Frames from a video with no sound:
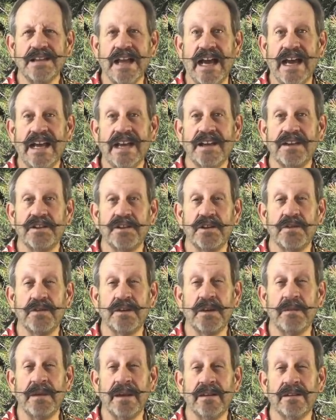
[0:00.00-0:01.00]
high in the
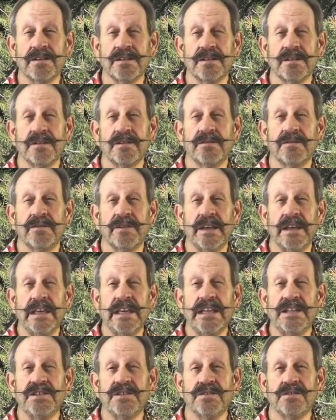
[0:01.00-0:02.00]
Uinta Mountains of
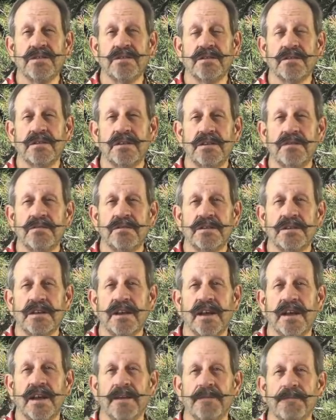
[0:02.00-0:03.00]
eastern
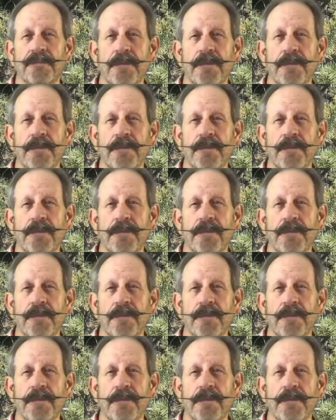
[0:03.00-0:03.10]
Utah.